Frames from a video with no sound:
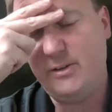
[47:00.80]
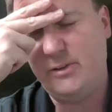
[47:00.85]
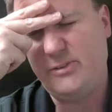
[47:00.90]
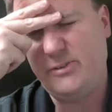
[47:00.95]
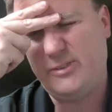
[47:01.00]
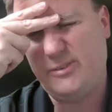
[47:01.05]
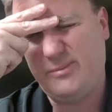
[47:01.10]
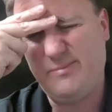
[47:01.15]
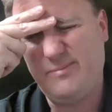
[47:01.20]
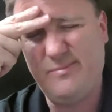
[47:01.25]

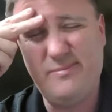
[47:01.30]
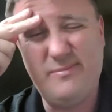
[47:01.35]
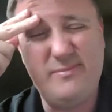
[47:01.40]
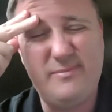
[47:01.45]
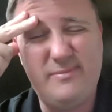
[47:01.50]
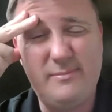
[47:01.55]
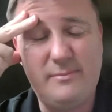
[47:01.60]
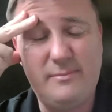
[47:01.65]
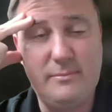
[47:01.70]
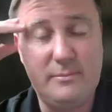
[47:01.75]
just,
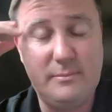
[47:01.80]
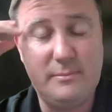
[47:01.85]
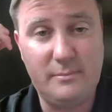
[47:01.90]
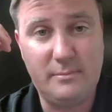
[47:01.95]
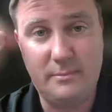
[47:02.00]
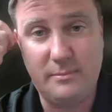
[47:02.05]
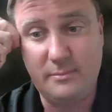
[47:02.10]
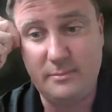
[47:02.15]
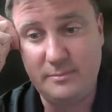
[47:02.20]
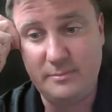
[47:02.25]

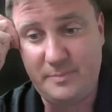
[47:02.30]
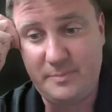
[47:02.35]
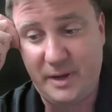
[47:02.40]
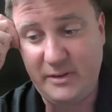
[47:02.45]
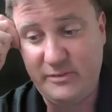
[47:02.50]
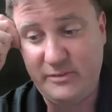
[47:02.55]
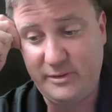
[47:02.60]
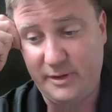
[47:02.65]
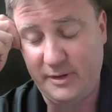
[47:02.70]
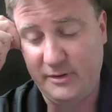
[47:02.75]

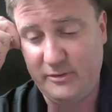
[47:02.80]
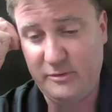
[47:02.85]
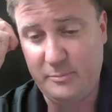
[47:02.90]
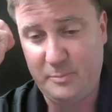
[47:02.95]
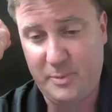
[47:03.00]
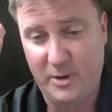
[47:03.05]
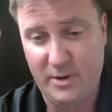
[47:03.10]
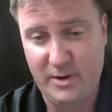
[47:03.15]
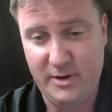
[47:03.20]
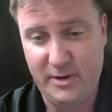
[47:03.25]
based on
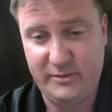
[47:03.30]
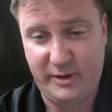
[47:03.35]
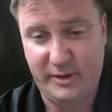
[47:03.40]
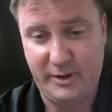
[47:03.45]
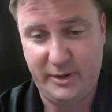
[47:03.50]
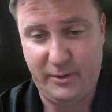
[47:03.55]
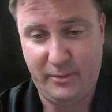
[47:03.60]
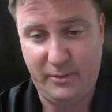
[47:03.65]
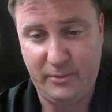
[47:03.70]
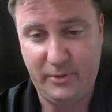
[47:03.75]
experience,
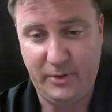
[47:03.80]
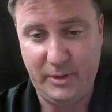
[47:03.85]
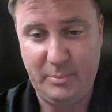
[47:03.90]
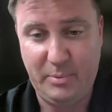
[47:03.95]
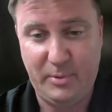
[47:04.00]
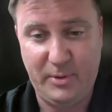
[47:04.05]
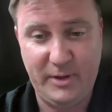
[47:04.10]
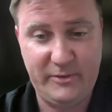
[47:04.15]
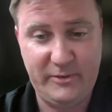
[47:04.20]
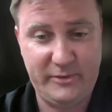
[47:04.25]
I don't
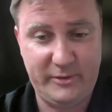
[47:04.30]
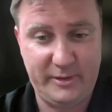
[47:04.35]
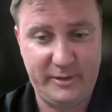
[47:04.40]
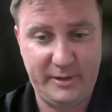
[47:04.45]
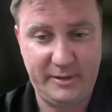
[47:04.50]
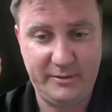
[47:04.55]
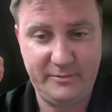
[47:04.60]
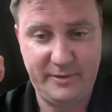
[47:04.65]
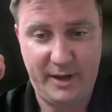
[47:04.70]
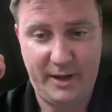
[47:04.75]
really place a
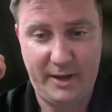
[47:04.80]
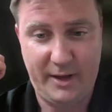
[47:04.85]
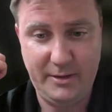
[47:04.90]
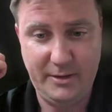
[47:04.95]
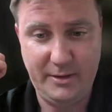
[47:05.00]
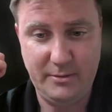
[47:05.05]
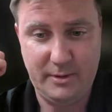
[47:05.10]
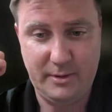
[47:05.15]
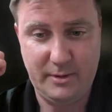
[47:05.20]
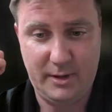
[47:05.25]
lot of
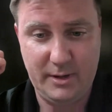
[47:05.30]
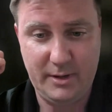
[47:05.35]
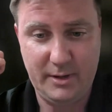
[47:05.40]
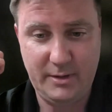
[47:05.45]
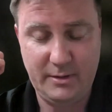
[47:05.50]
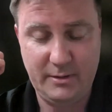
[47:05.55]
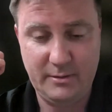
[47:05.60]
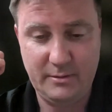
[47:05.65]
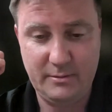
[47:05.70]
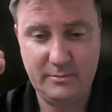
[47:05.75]
value
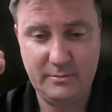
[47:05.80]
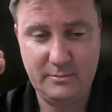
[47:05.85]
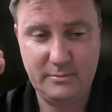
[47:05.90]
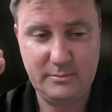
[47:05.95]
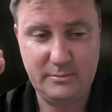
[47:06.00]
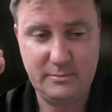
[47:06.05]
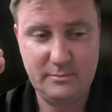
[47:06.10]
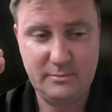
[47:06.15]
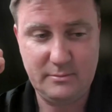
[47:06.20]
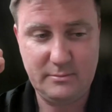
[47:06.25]
on
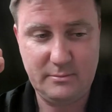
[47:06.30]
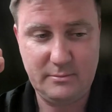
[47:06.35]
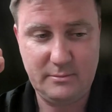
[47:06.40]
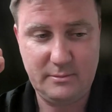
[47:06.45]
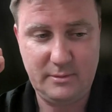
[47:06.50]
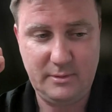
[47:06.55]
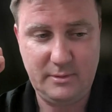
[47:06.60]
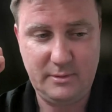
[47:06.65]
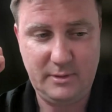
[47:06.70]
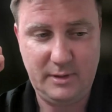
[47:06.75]

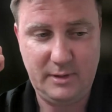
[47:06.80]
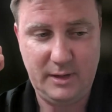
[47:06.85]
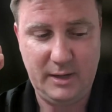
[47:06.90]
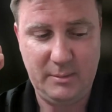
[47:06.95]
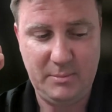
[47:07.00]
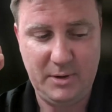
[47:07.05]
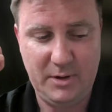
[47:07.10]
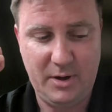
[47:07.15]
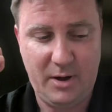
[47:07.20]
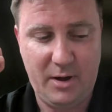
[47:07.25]

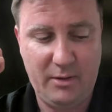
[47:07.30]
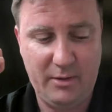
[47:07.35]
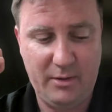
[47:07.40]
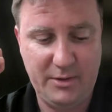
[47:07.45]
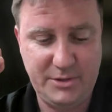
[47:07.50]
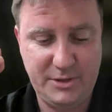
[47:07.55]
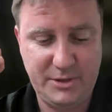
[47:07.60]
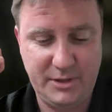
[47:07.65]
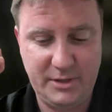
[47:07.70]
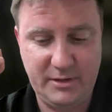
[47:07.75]

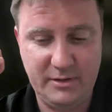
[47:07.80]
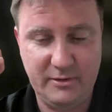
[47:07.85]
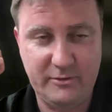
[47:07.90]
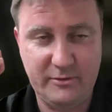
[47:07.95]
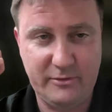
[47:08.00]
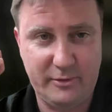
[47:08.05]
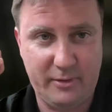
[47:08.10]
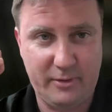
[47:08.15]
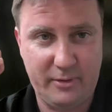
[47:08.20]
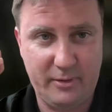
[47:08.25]
immunology
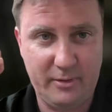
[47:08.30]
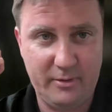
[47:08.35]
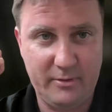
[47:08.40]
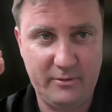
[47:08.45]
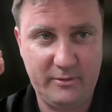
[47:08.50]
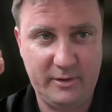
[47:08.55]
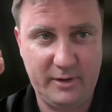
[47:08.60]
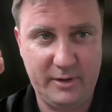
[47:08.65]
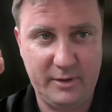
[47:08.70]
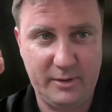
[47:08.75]

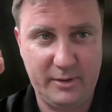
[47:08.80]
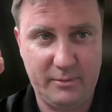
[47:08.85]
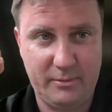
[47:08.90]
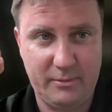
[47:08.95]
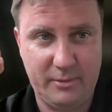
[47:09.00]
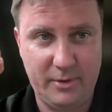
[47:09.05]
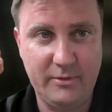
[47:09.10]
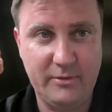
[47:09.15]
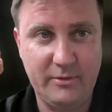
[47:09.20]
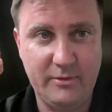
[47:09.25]
concerns in a
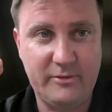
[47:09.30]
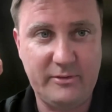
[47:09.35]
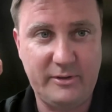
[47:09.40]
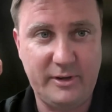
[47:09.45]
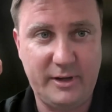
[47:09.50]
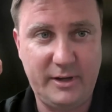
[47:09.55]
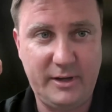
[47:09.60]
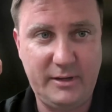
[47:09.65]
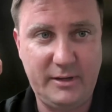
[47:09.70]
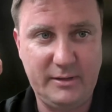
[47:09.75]
rodent
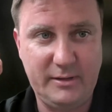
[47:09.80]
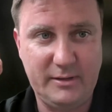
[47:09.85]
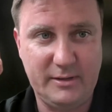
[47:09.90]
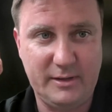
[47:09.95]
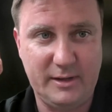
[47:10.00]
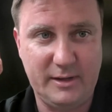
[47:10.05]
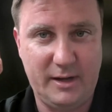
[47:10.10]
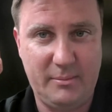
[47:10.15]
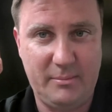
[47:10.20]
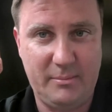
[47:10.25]
study.
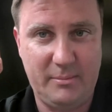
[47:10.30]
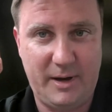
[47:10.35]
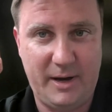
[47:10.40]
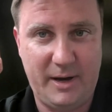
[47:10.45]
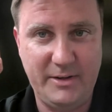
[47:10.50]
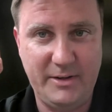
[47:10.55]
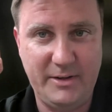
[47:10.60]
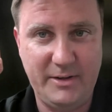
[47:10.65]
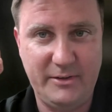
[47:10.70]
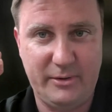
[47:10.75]

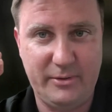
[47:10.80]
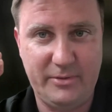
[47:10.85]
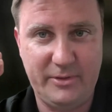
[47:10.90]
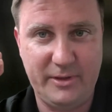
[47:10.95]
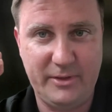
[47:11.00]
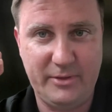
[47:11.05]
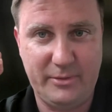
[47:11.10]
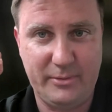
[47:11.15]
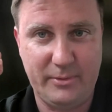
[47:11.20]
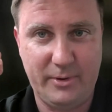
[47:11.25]
I just don't
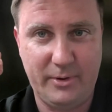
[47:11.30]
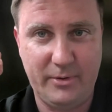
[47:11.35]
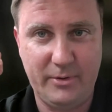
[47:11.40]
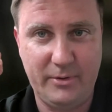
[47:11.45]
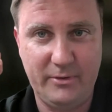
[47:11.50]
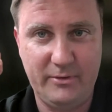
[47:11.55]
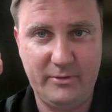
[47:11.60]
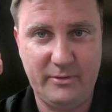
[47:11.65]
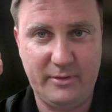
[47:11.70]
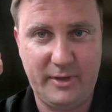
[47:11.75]
think the
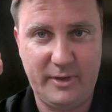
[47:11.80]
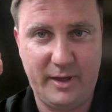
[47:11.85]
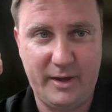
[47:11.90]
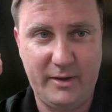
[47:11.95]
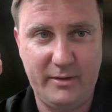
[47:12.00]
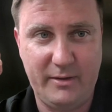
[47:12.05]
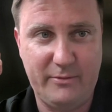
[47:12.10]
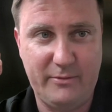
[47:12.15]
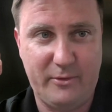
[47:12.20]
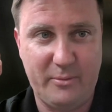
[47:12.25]
rodents are
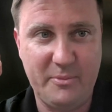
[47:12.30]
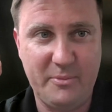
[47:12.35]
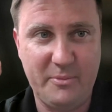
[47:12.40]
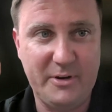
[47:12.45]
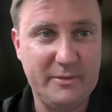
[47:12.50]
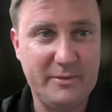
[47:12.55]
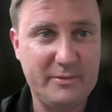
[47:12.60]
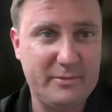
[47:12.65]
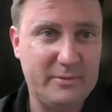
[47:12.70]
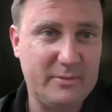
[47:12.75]
that
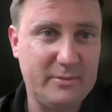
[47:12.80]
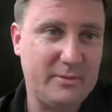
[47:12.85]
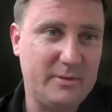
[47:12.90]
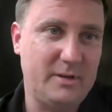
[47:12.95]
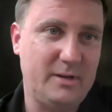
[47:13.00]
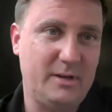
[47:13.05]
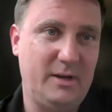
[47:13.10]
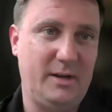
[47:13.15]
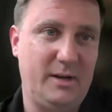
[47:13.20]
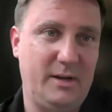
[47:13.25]
informative.
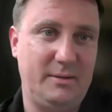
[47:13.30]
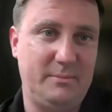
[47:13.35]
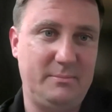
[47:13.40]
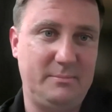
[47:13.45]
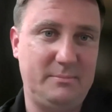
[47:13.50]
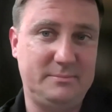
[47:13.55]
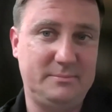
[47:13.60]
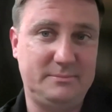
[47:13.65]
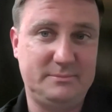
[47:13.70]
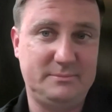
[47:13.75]
My